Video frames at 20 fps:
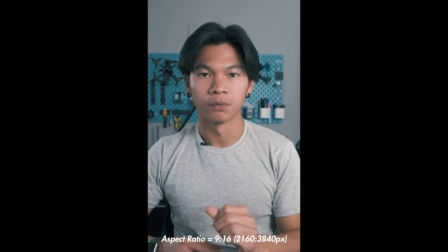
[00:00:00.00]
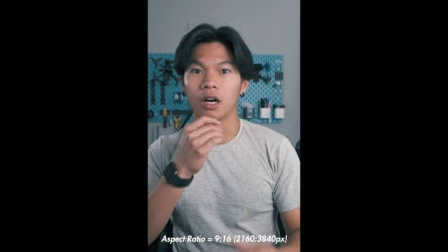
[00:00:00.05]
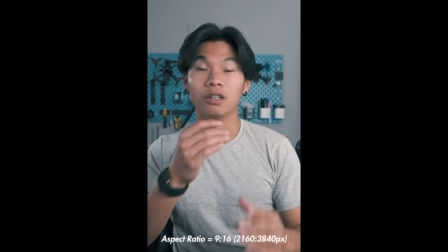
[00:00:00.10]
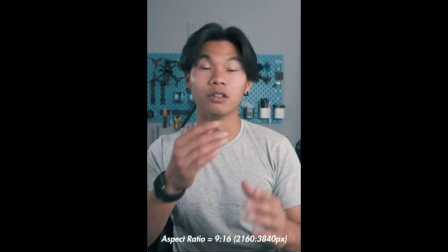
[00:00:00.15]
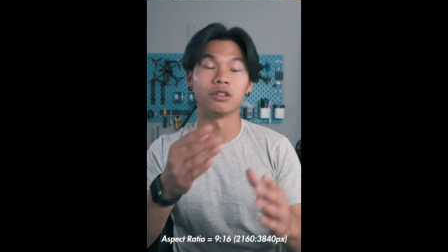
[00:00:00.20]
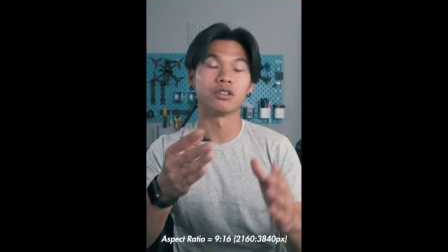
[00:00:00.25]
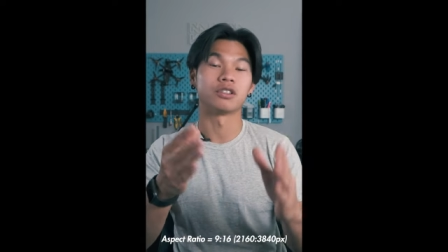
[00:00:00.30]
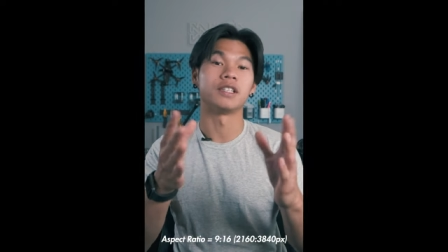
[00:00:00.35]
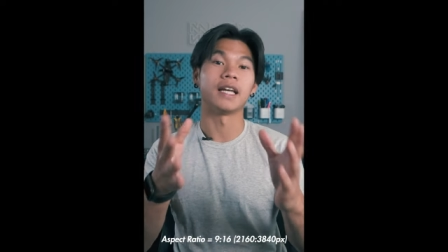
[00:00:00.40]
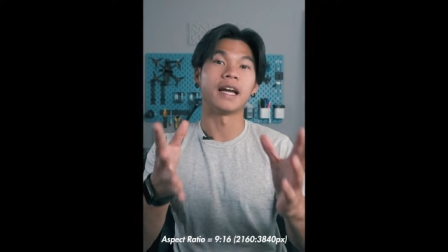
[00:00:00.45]

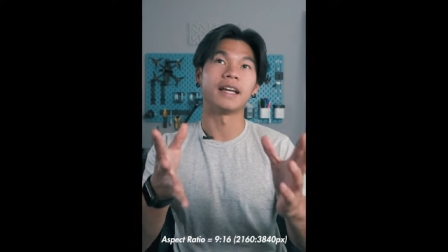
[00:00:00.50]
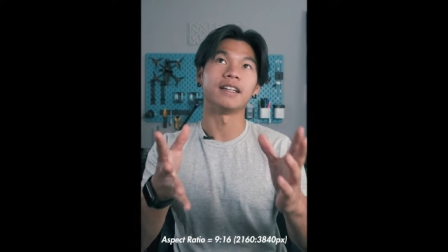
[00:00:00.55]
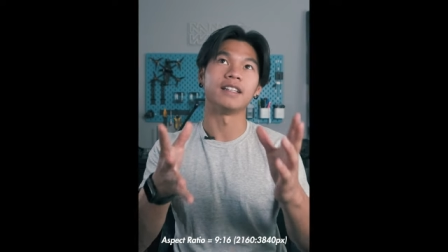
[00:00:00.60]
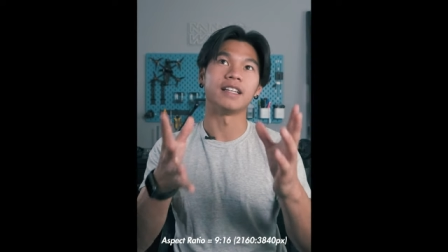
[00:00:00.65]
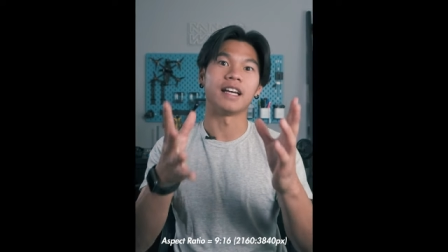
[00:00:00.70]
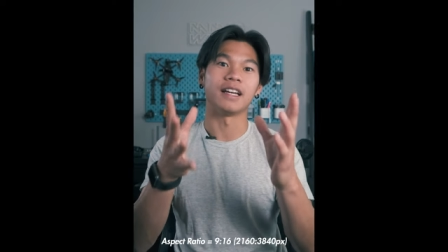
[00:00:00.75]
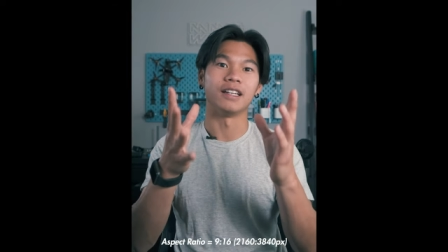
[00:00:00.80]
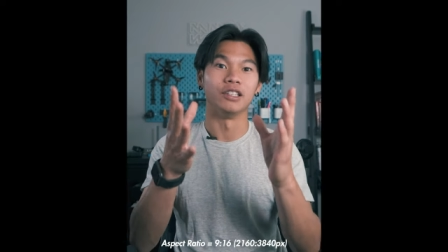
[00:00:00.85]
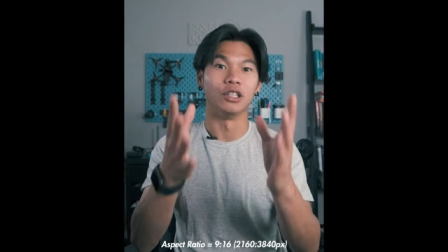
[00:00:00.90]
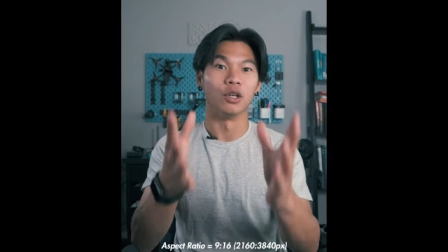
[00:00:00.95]

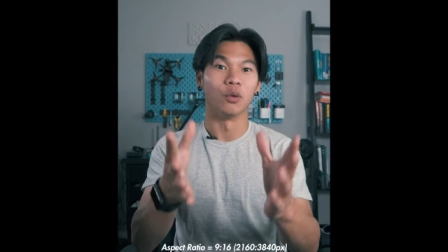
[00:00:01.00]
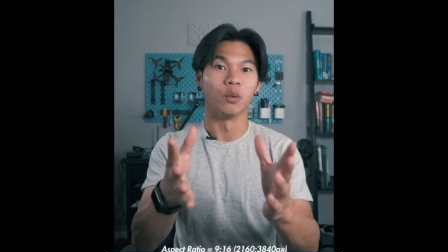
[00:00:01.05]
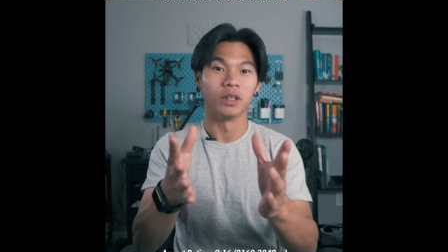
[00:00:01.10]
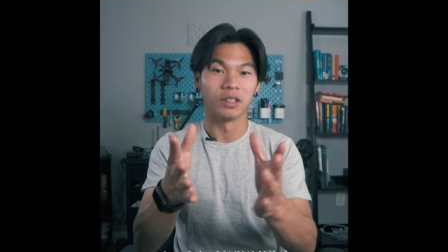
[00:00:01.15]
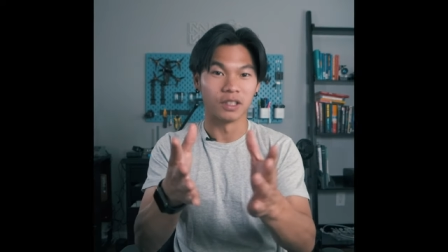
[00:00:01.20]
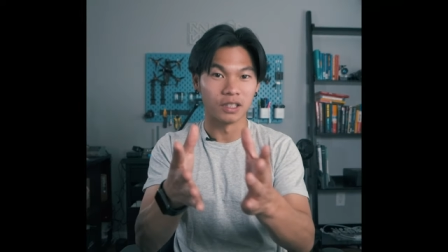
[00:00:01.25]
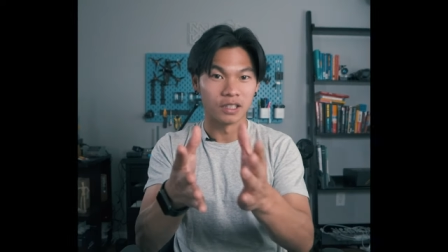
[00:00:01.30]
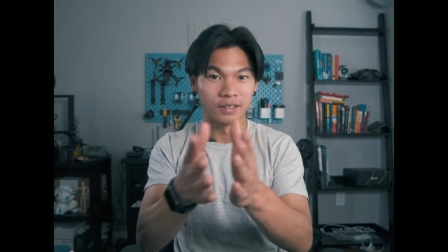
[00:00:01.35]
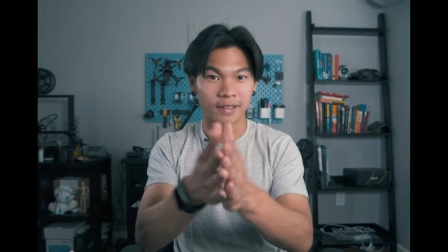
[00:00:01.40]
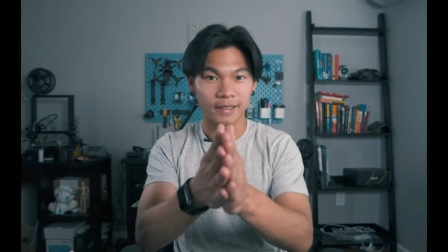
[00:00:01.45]
Understanding and
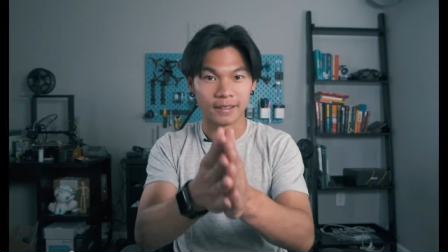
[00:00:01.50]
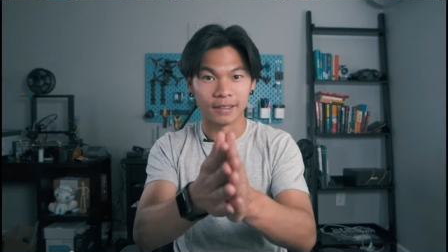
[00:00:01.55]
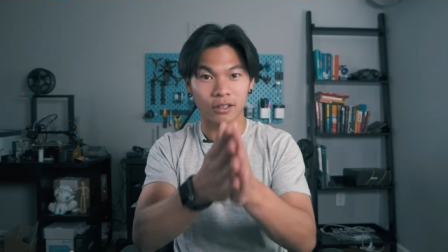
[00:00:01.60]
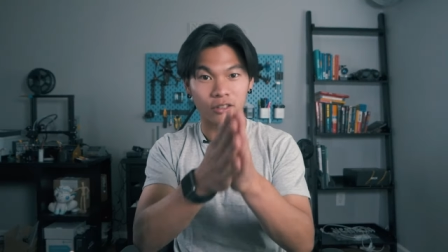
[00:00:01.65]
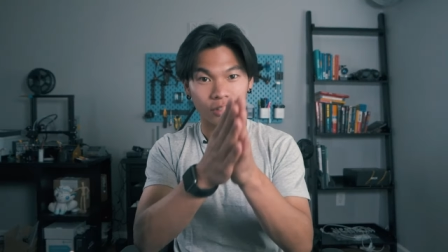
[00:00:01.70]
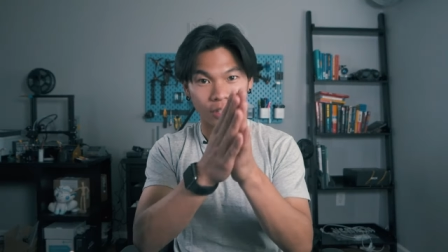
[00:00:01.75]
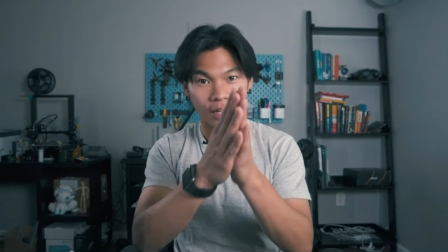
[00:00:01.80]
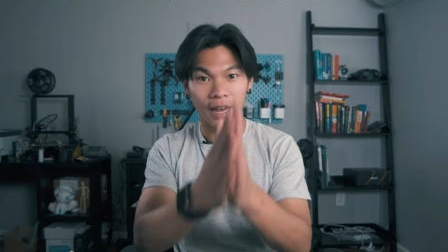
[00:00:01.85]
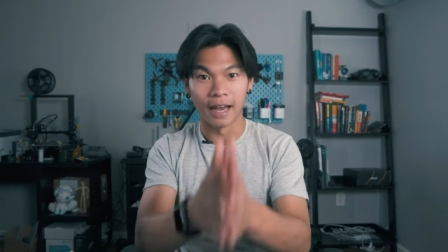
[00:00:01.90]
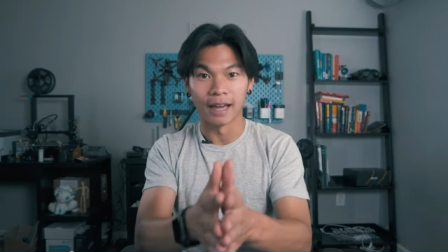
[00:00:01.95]
knowing these
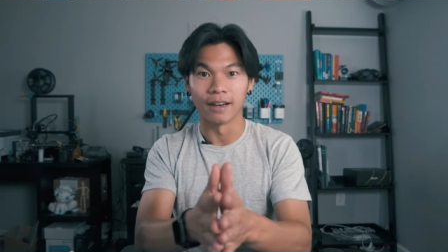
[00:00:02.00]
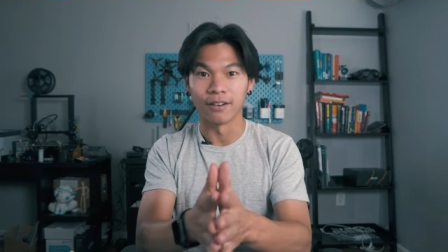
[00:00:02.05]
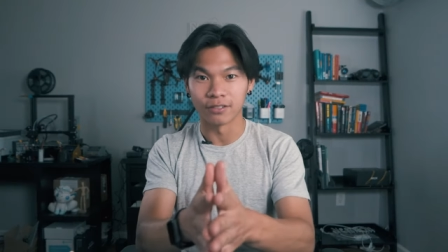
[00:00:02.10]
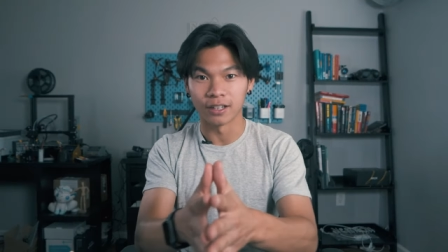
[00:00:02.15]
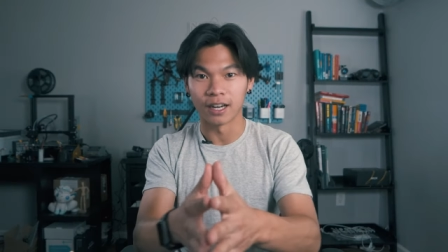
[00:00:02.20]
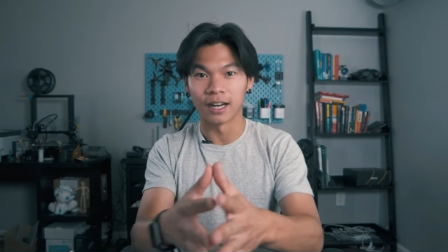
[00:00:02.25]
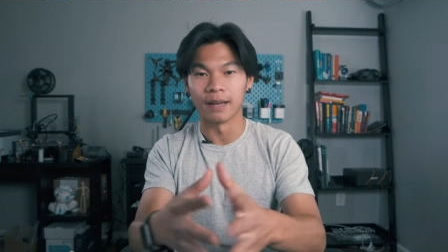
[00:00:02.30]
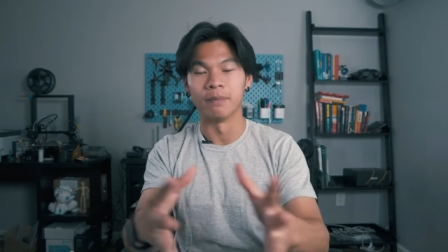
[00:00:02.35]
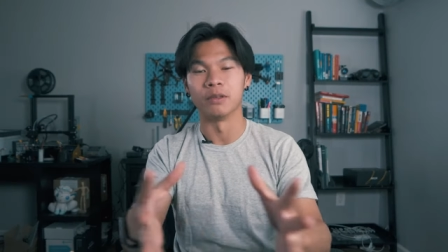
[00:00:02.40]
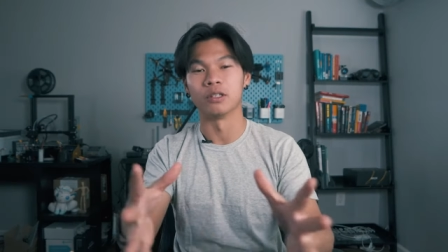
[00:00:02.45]
details ahead of
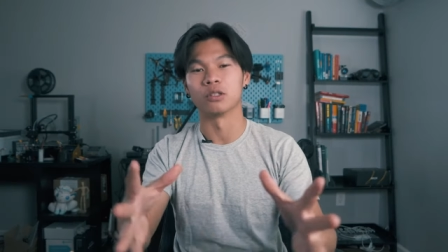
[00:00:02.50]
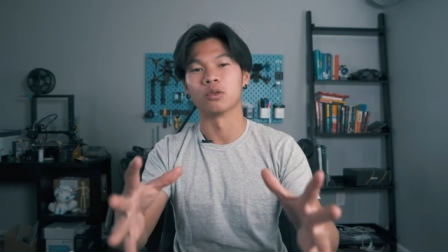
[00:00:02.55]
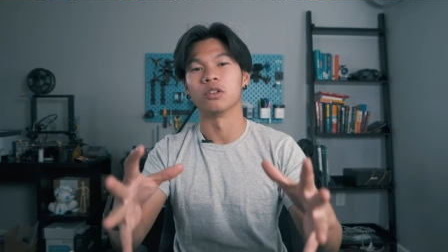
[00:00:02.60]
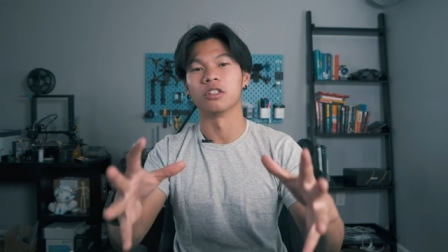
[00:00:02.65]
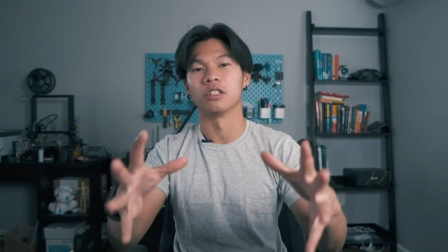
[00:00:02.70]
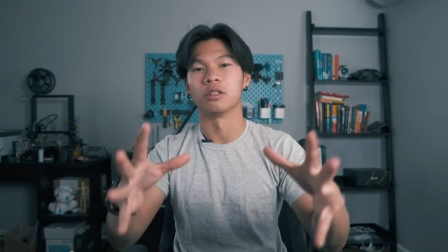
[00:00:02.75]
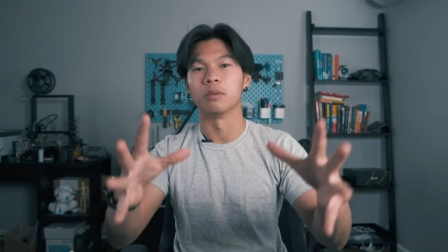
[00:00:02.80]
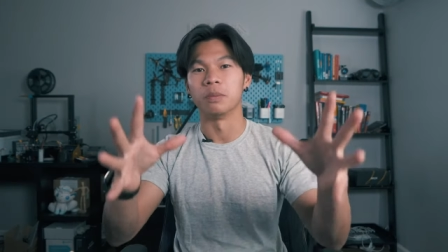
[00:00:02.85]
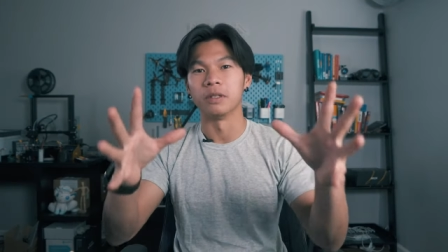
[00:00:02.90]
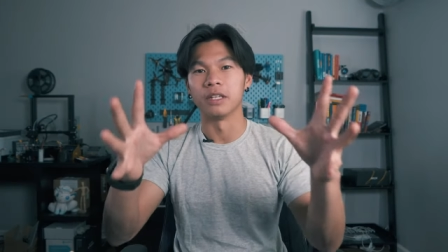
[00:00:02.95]
time is
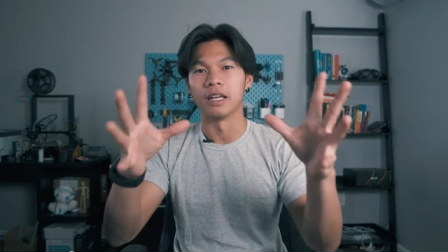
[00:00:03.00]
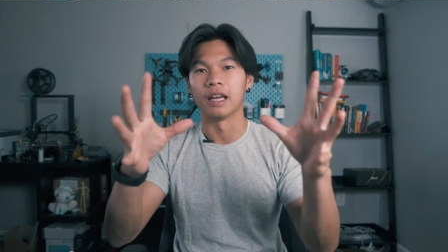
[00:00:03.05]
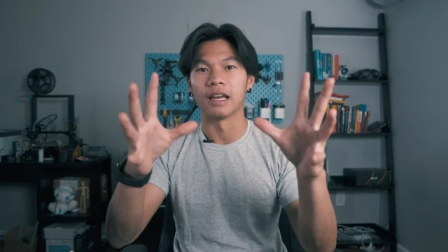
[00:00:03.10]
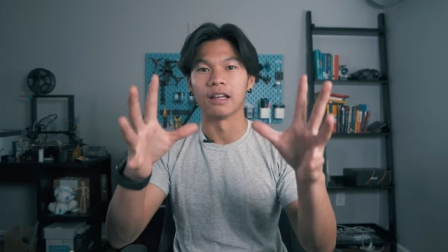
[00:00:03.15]
going to be